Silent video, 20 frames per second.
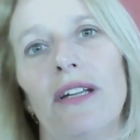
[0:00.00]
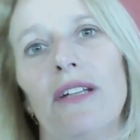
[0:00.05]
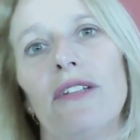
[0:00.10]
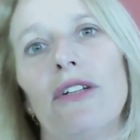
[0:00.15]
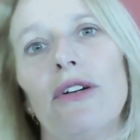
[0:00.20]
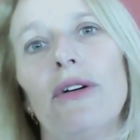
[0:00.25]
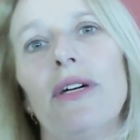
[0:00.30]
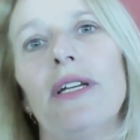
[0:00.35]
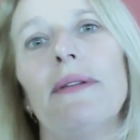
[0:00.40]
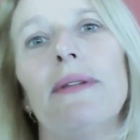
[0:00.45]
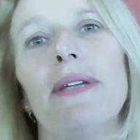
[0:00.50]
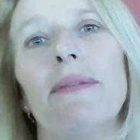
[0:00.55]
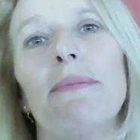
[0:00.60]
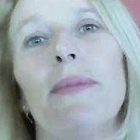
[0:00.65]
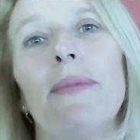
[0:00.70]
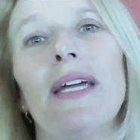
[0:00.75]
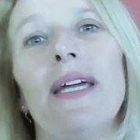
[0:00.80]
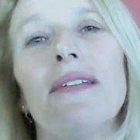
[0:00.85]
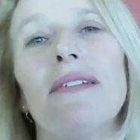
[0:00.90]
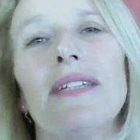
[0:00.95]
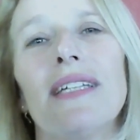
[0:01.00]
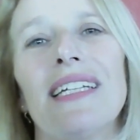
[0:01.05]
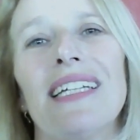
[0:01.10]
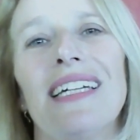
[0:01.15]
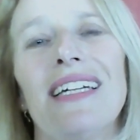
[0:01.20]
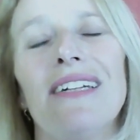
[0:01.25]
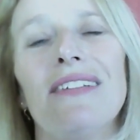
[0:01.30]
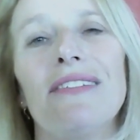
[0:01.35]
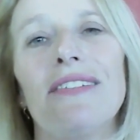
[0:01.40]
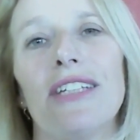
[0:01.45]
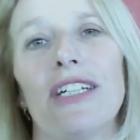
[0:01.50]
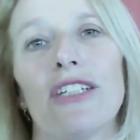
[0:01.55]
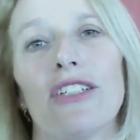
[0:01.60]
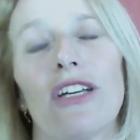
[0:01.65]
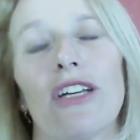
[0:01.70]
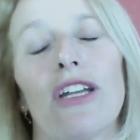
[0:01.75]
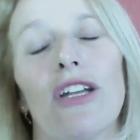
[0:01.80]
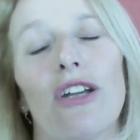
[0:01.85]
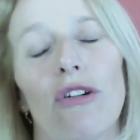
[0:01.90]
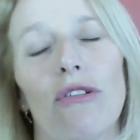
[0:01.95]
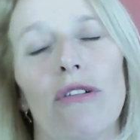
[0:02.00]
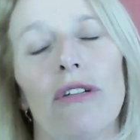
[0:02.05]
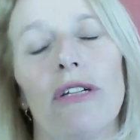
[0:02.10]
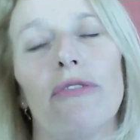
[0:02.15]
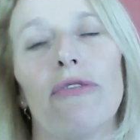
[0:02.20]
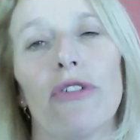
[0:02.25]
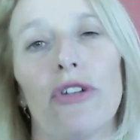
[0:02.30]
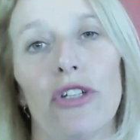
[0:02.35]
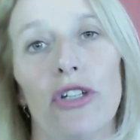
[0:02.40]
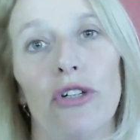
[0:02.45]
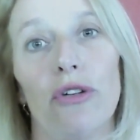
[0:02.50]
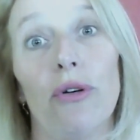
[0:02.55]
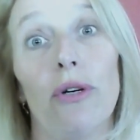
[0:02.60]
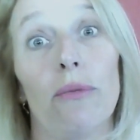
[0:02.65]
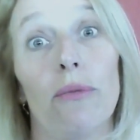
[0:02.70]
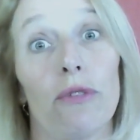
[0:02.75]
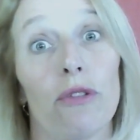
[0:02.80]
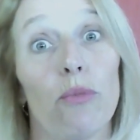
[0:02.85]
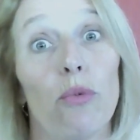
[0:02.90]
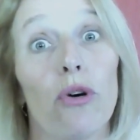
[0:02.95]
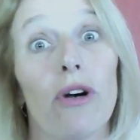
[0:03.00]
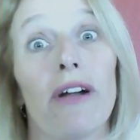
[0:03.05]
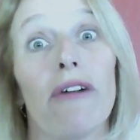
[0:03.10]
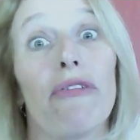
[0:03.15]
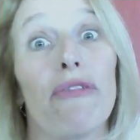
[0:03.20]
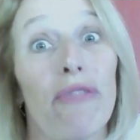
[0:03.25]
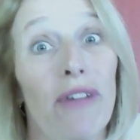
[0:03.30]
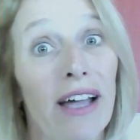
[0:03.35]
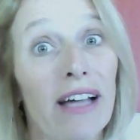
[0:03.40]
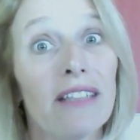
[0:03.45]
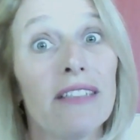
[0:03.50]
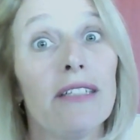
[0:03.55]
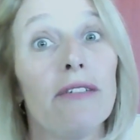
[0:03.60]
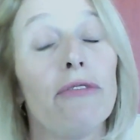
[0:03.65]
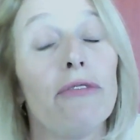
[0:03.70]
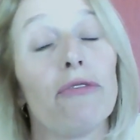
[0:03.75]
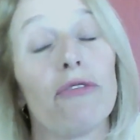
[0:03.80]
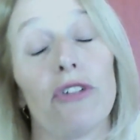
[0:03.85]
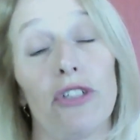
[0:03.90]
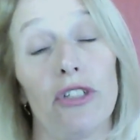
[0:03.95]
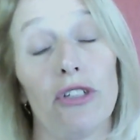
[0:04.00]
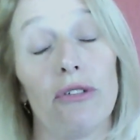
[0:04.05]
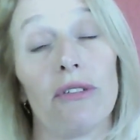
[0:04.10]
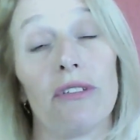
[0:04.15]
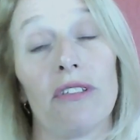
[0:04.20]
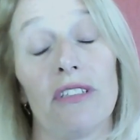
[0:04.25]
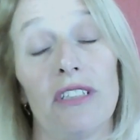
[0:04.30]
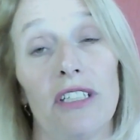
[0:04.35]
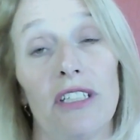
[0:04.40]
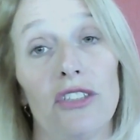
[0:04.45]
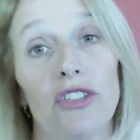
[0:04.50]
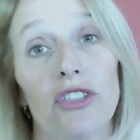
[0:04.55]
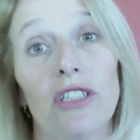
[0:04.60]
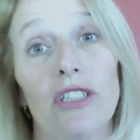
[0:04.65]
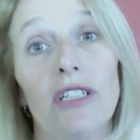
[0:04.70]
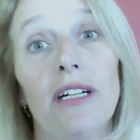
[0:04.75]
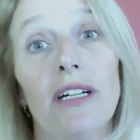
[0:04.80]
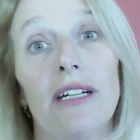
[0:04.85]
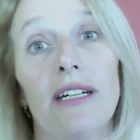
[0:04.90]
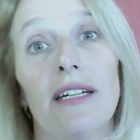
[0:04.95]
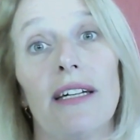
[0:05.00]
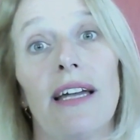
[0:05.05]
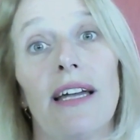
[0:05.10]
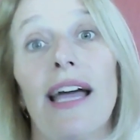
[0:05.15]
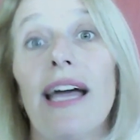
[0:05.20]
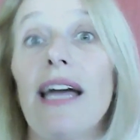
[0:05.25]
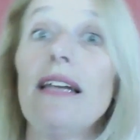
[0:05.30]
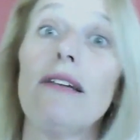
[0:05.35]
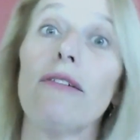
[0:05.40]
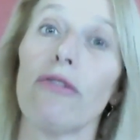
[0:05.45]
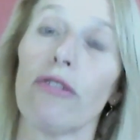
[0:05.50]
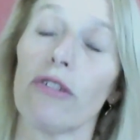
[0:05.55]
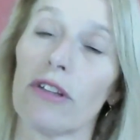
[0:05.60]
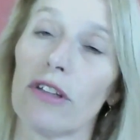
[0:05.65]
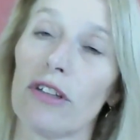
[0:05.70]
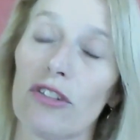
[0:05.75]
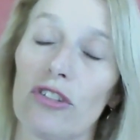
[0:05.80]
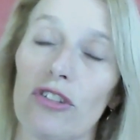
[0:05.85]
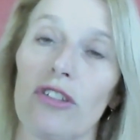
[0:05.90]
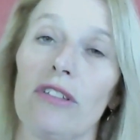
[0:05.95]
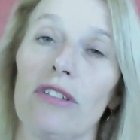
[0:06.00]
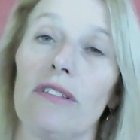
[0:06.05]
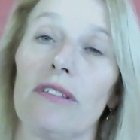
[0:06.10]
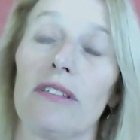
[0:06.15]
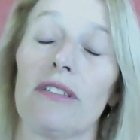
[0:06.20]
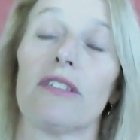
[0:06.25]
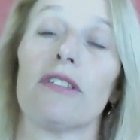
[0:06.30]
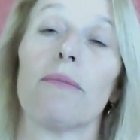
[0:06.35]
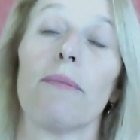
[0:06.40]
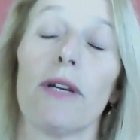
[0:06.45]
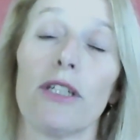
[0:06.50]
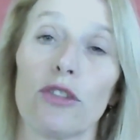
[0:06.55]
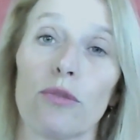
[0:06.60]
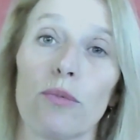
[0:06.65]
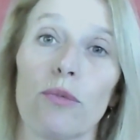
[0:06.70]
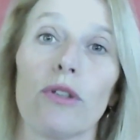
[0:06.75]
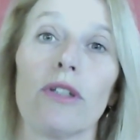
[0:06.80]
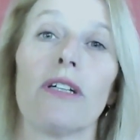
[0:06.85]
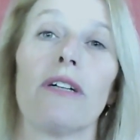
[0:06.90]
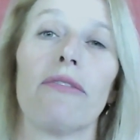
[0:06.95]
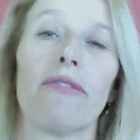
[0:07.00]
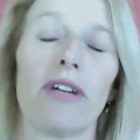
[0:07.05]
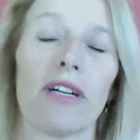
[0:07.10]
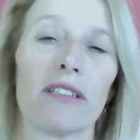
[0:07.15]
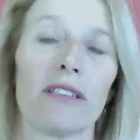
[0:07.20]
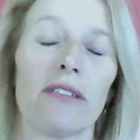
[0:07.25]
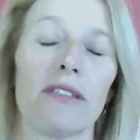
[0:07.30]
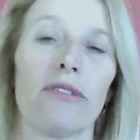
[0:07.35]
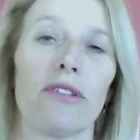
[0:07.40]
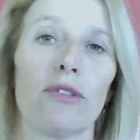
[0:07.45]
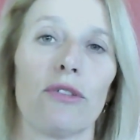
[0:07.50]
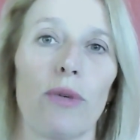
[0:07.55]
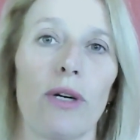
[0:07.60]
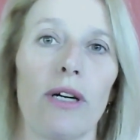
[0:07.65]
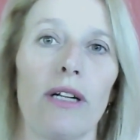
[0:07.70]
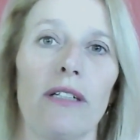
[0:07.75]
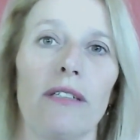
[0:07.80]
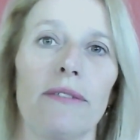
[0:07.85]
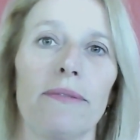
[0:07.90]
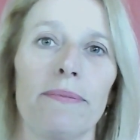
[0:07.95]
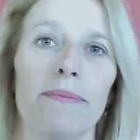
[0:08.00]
So it makes it easier, not only for you, it's more effective for you as a teacher, and for the students, it's much more effective as well.